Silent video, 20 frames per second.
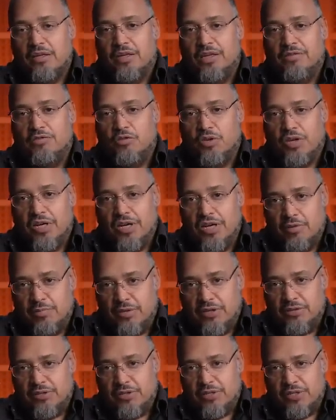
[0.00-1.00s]
If you care
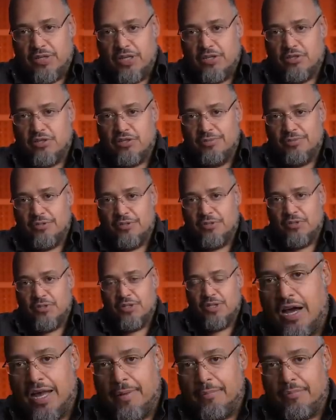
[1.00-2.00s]
about those customers,
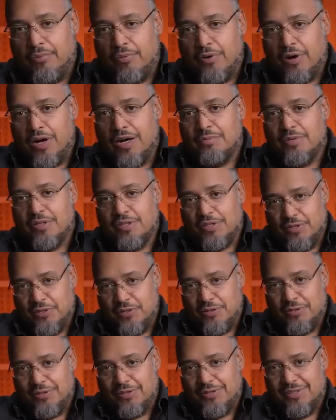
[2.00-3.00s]
I promise
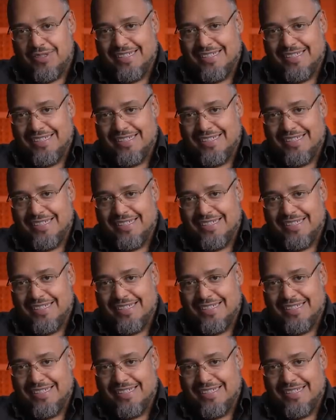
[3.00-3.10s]
you,